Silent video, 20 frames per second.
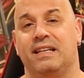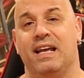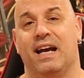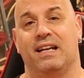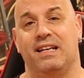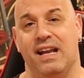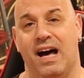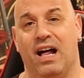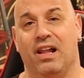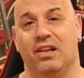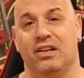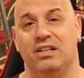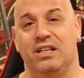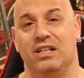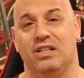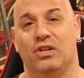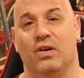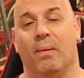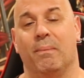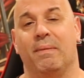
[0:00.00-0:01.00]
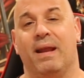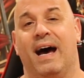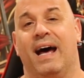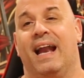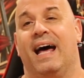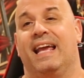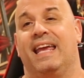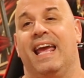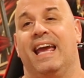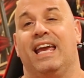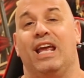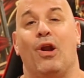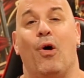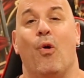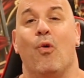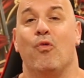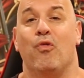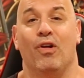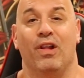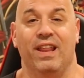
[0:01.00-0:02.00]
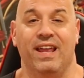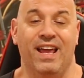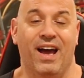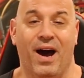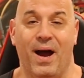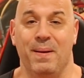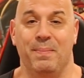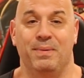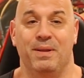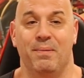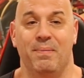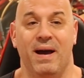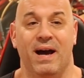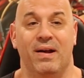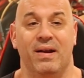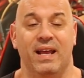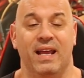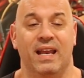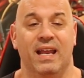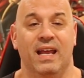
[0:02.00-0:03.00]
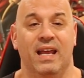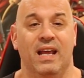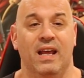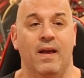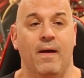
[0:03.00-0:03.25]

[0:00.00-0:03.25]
technology, so I'm not I can't get overly hyped about it.